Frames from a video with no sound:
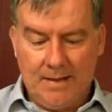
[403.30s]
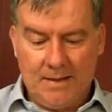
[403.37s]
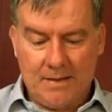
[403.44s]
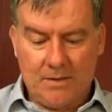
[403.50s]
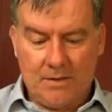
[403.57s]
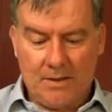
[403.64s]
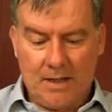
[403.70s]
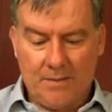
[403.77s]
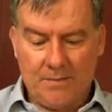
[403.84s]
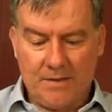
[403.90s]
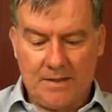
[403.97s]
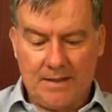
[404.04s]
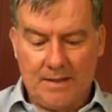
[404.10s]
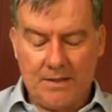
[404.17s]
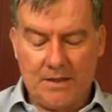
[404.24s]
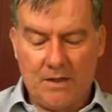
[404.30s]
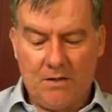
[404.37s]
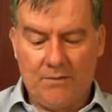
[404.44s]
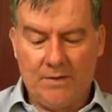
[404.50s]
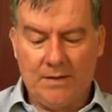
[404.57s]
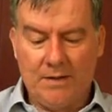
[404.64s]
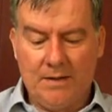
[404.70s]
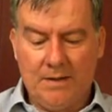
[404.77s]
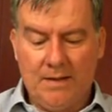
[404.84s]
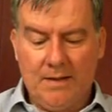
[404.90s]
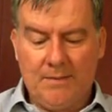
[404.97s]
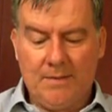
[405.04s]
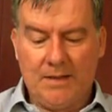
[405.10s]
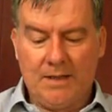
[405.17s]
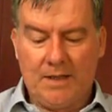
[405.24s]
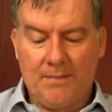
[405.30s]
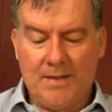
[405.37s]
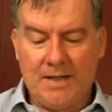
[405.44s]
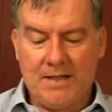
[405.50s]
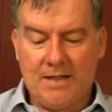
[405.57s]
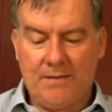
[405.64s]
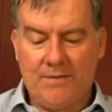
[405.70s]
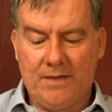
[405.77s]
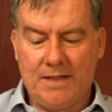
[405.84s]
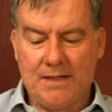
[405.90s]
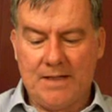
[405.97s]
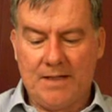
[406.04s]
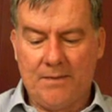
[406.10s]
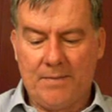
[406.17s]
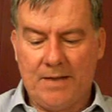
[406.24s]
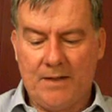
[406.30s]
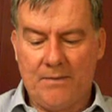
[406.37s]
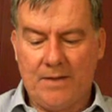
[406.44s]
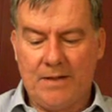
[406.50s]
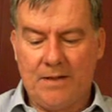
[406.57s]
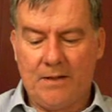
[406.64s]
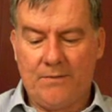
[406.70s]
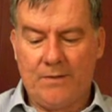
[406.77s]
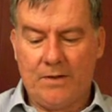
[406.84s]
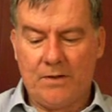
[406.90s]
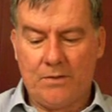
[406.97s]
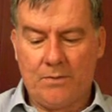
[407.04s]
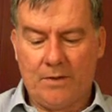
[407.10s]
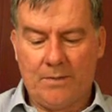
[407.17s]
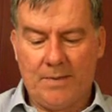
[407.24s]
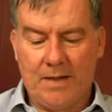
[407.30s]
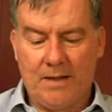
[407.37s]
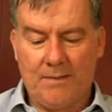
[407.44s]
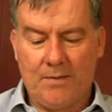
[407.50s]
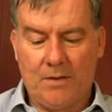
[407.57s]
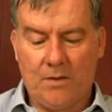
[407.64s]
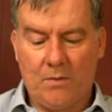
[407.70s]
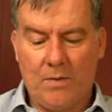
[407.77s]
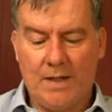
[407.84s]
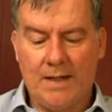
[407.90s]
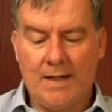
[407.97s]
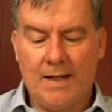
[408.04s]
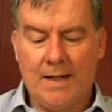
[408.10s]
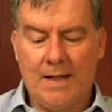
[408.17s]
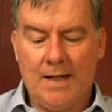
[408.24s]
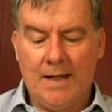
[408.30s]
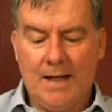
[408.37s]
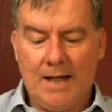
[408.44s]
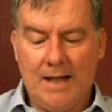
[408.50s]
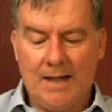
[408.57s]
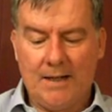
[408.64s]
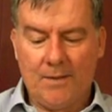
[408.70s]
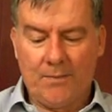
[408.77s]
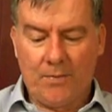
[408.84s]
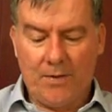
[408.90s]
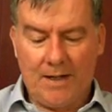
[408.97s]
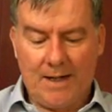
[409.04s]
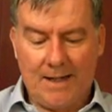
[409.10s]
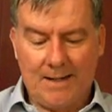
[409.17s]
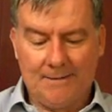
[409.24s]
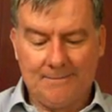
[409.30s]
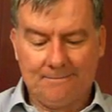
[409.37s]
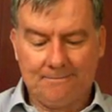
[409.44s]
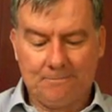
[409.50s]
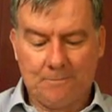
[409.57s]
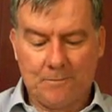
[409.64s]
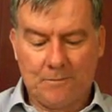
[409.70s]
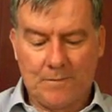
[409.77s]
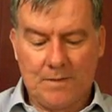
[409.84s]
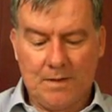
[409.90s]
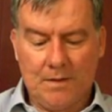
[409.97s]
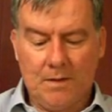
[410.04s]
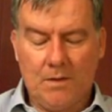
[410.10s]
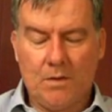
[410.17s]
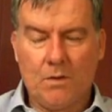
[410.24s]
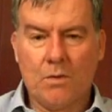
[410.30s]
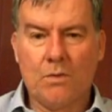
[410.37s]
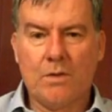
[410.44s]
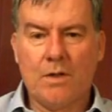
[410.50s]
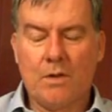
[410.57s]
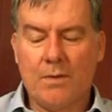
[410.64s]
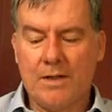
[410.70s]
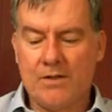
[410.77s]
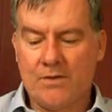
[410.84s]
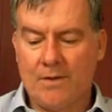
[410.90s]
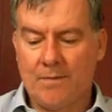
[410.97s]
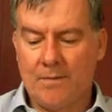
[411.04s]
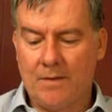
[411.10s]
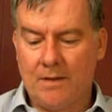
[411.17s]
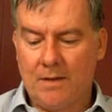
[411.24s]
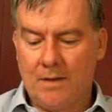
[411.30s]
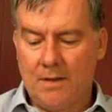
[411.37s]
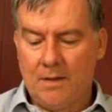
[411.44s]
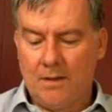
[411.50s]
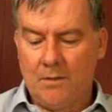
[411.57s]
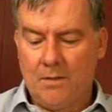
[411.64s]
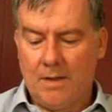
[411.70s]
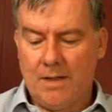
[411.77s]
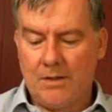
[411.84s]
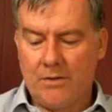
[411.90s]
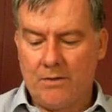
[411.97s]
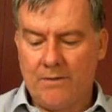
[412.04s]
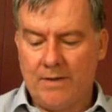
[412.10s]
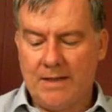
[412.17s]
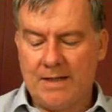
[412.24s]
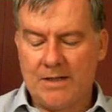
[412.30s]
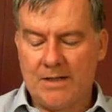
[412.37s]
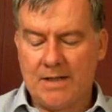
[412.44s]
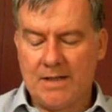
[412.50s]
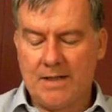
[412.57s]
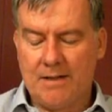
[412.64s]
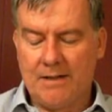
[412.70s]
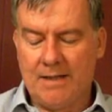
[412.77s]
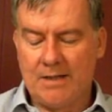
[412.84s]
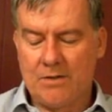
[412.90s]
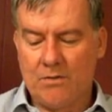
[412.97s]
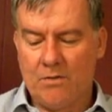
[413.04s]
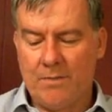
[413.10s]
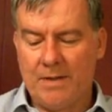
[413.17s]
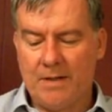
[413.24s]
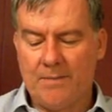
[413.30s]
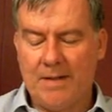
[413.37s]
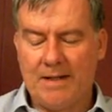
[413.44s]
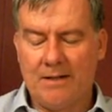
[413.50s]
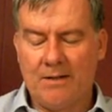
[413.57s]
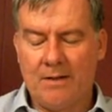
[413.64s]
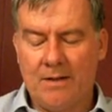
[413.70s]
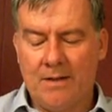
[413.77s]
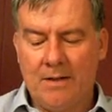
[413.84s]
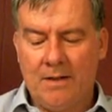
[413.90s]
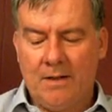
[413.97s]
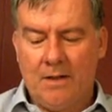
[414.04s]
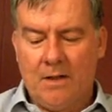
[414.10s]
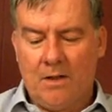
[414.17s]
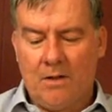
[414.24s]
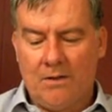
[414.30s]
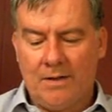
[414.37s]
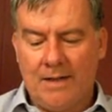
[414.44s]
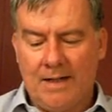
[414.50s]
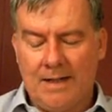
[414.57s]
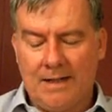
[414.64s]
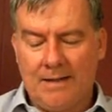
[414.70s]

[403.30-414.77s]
is not hopelessly insolvent, but the capacity of a lessee to pay rent in the future will depend upon a wing and a prayer? Good question. Why should the lessor be dependent on